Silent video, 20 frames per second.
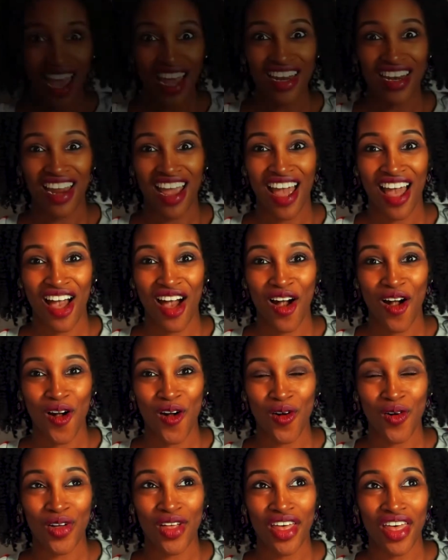
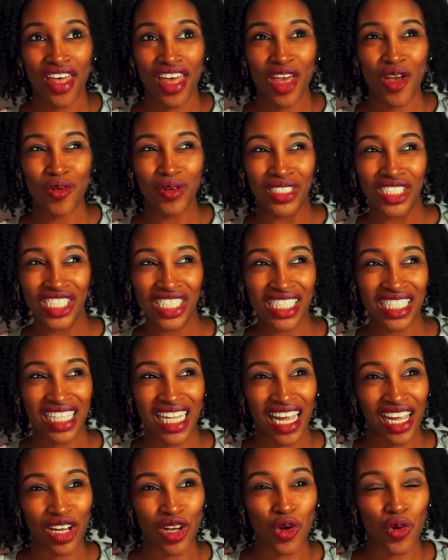Now, it was just
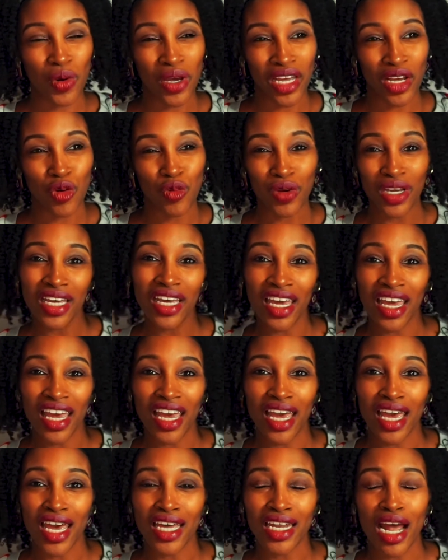like a quick
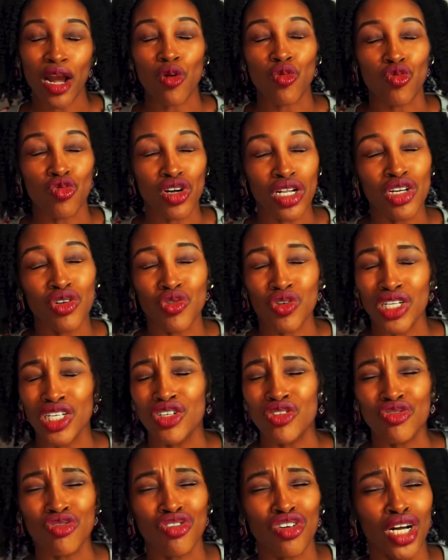weekend. I
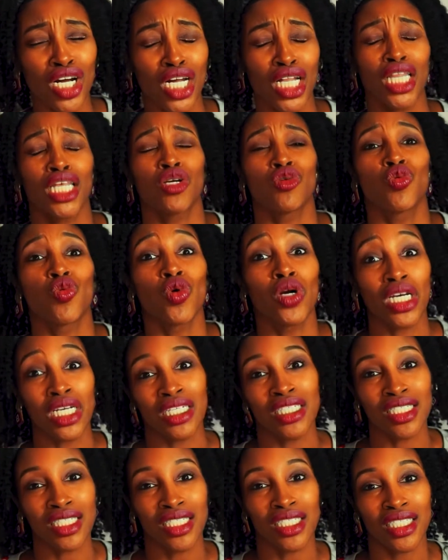really
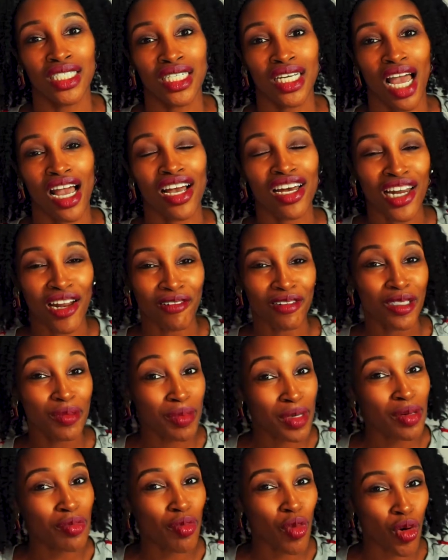wish I could have
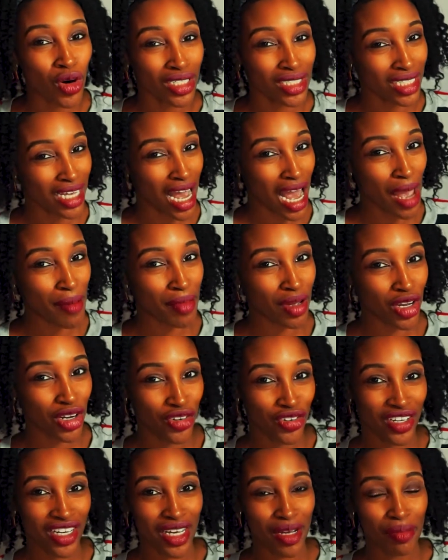spent more time in
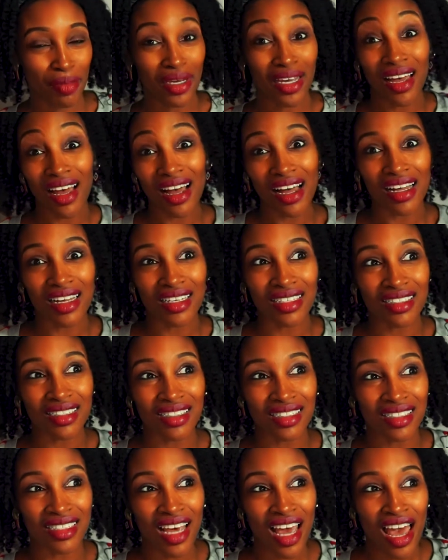Korea
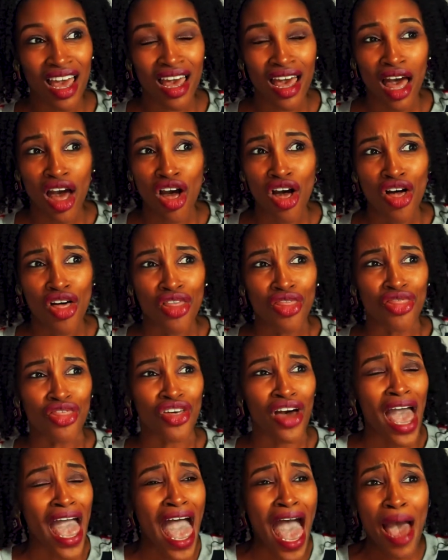because
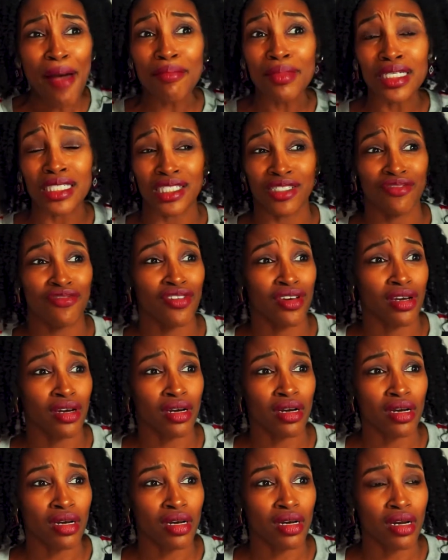the
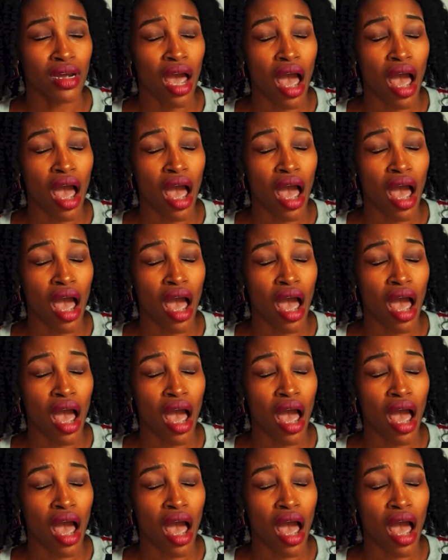atmosphere,